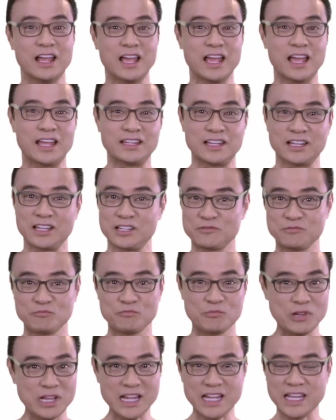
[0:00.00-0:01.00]
and then it
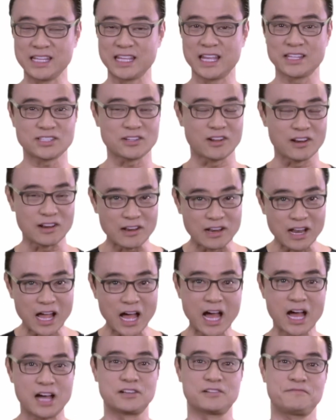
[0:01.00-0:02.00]
really gets a
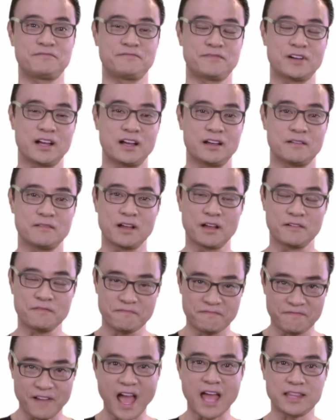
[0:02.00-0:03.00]
lot of
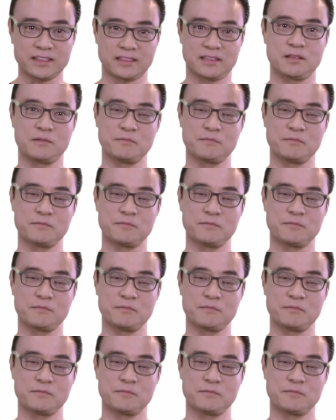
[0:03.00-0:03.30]
fat